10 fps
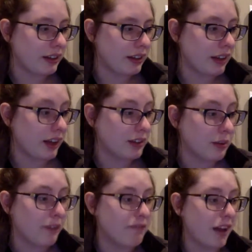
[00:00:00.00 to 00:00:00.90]
that's
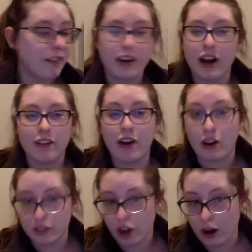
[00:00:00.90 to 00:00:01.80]
my favorite out of
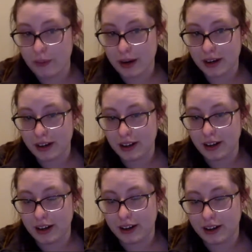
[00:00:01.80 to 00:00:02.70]
all the Hallmark,
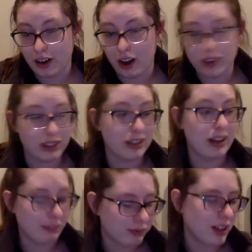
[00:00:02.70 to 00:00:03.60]
all the
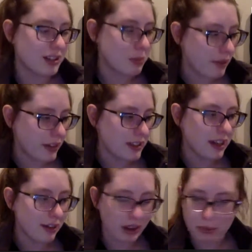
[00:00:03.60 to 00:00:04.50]
Netflix movies
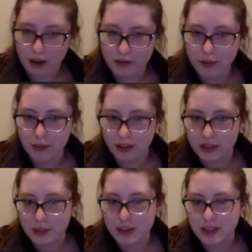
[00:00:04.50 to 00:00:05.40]
that have come out from
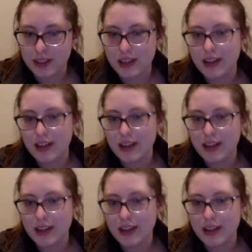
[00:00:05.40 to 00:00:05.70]
Christmas.